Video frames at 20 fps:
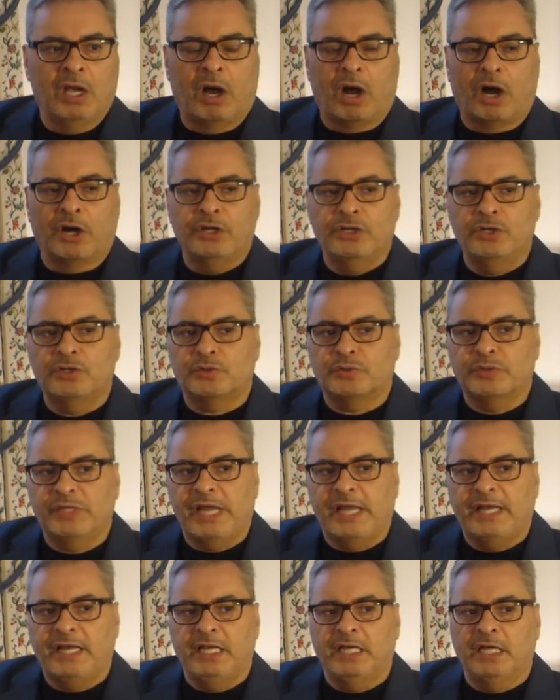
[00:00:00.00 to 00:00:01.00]
Are you
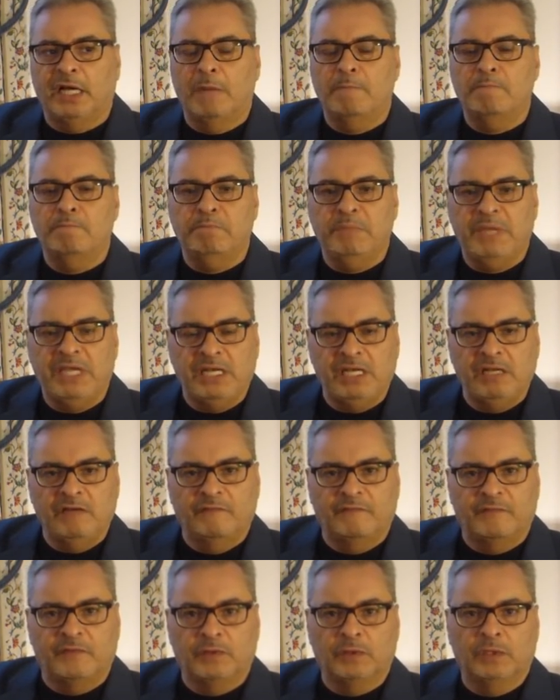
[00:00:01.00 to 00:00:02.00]
creating a
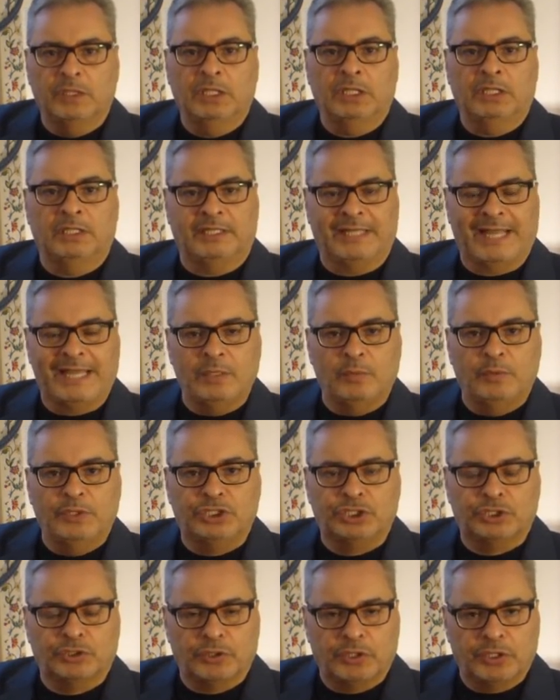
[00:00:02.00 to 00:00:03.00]
meaningful
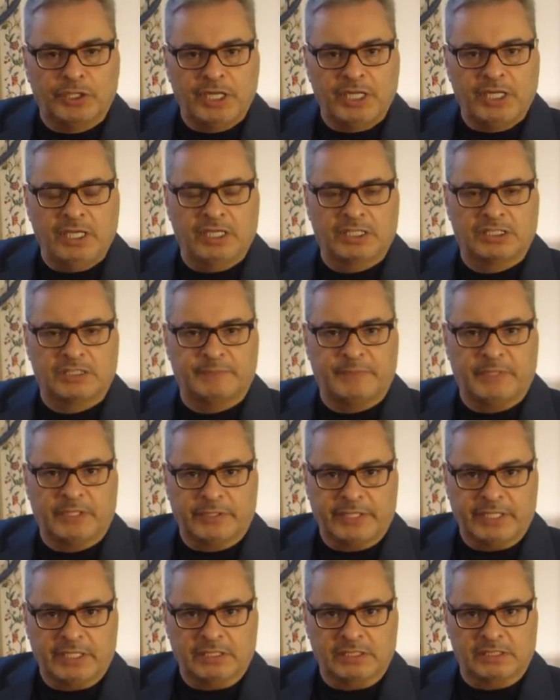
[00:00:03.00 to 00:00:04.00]
language learning
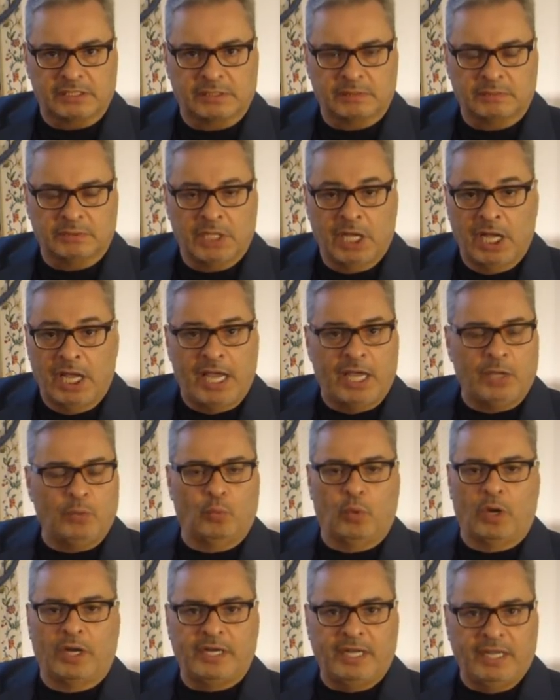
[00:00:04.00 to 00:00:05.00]
experience? And
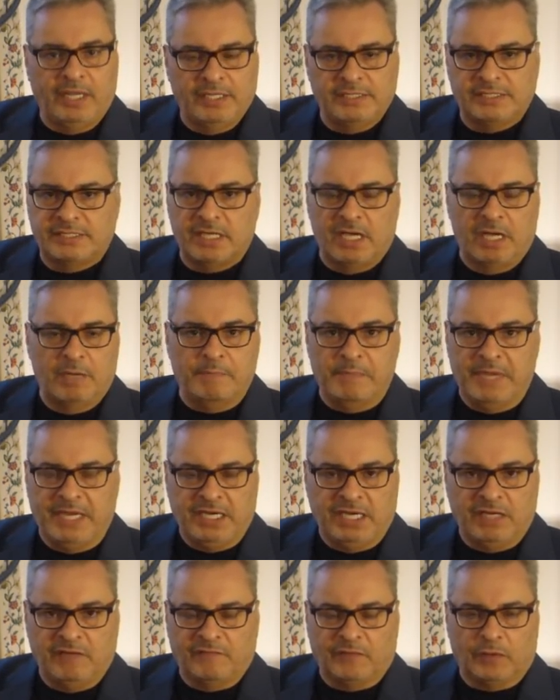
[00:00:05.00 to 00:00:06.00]
what is a
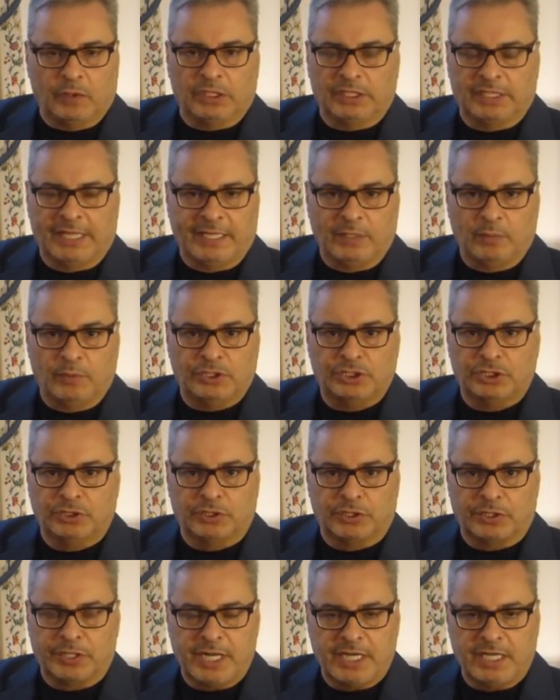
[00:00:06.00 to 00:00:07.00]
meaningful language
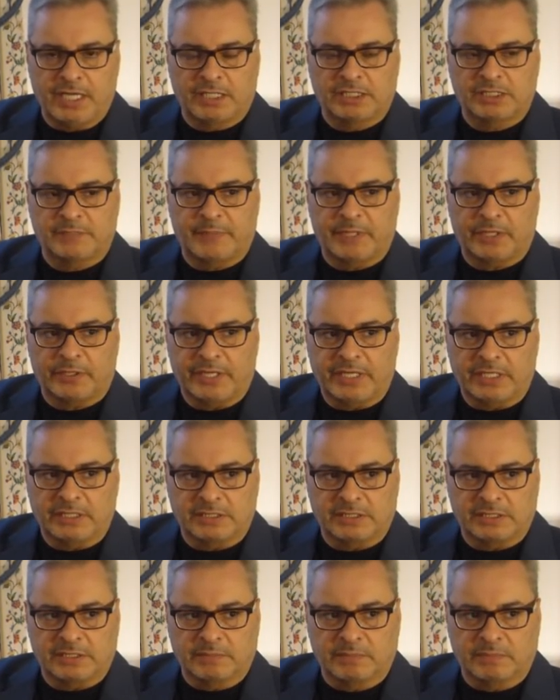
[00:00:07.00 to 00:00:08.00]
learning
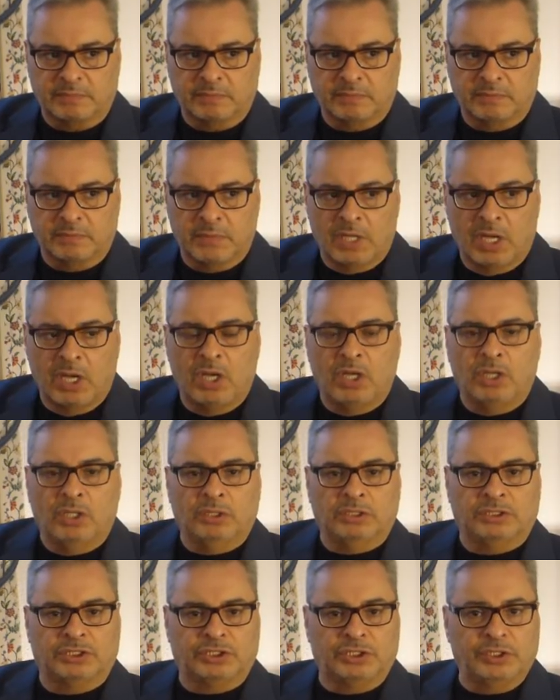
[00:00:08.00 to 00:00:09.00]
experience?
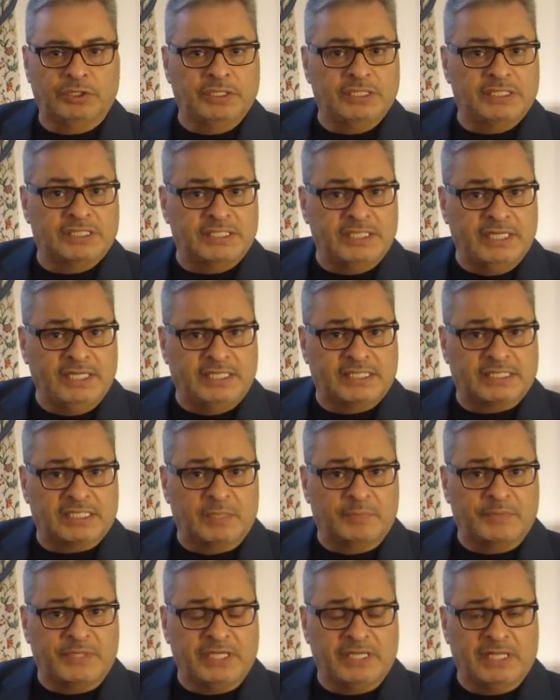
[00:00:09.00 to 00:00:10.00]
Students need
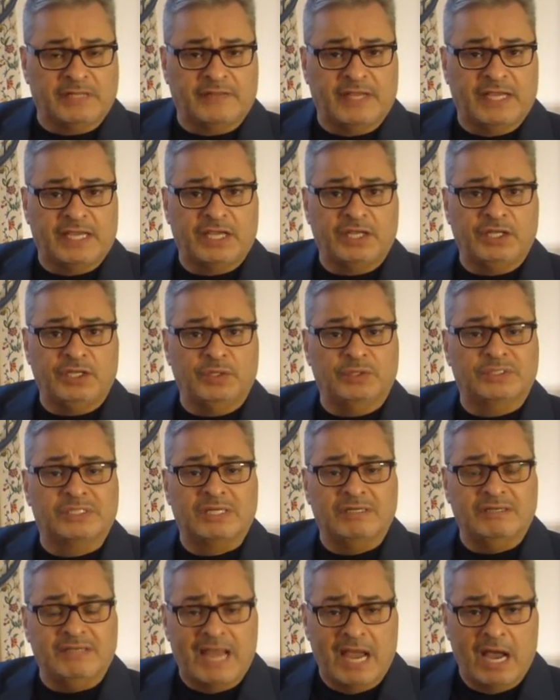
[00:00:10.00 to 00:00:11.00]
something that they can
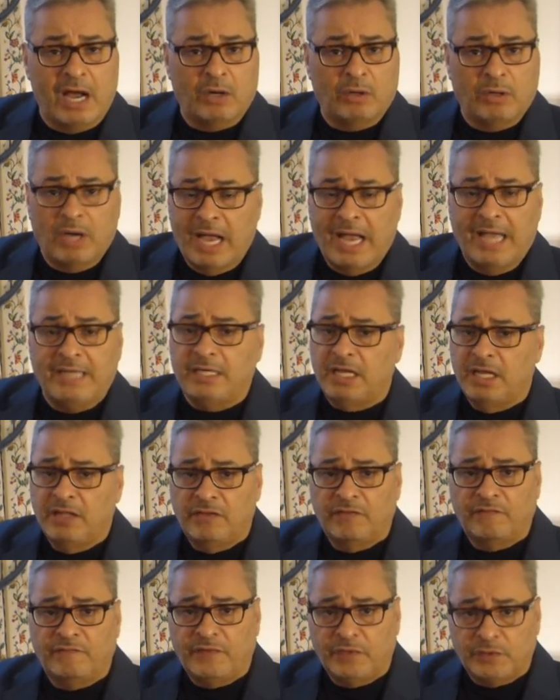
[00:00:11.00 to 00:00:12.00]
use now and in
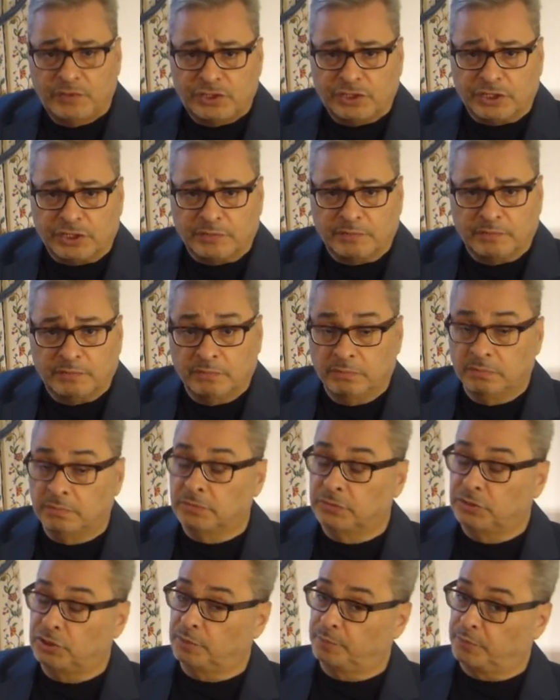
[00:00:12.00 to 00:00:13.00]
the future,
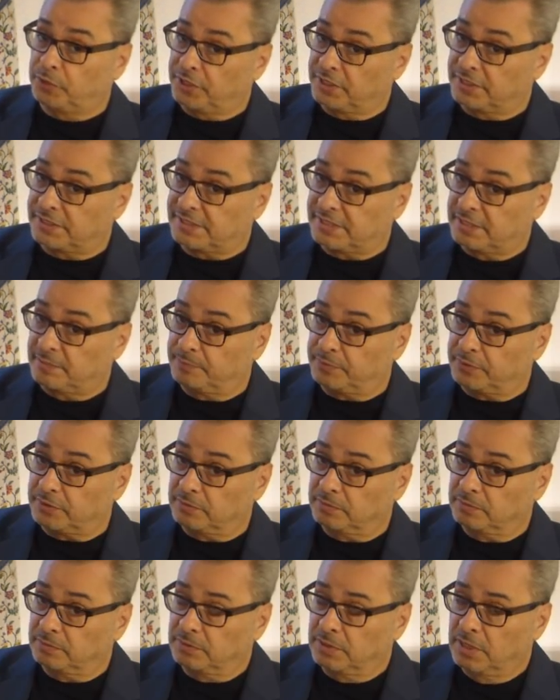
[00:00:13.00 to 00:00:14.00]
to put it simple.
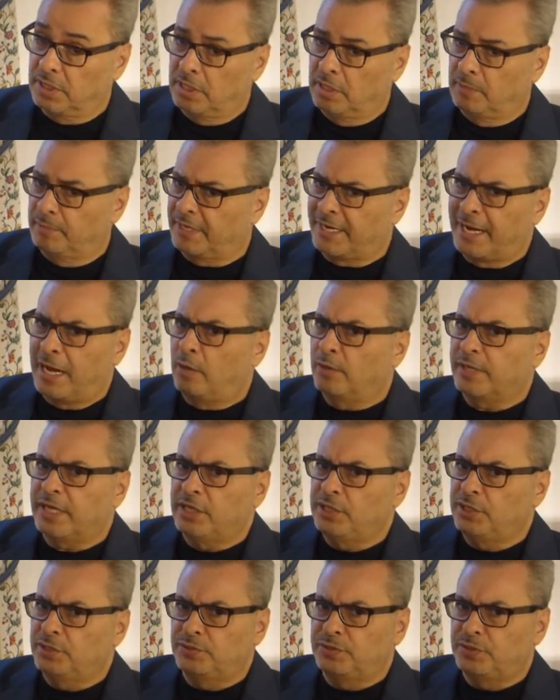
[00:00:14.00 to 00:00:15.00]
But how
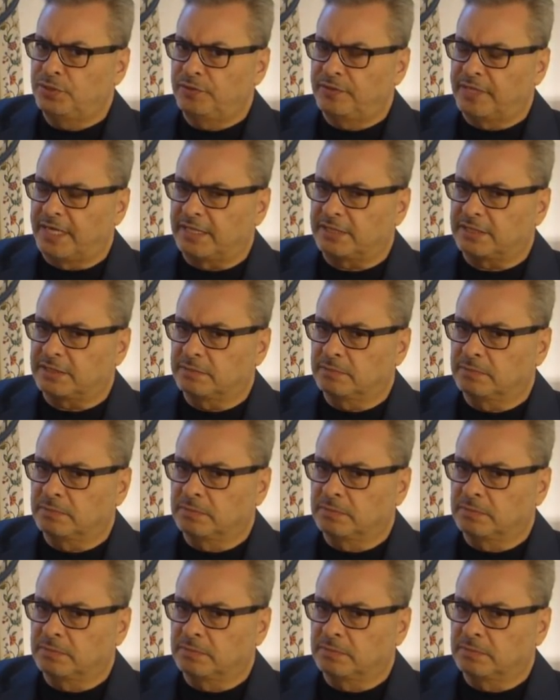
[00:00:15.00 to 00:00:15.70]
can you do that?